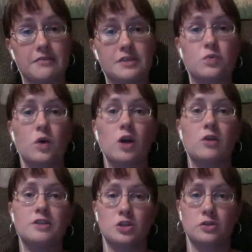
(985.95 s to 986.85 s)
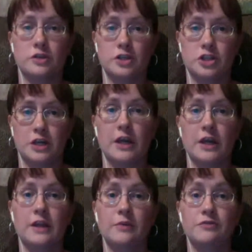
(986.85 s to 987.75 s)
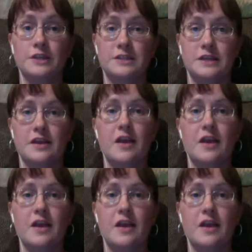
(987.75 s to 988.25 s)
this water is nourishing, and he would freeze it.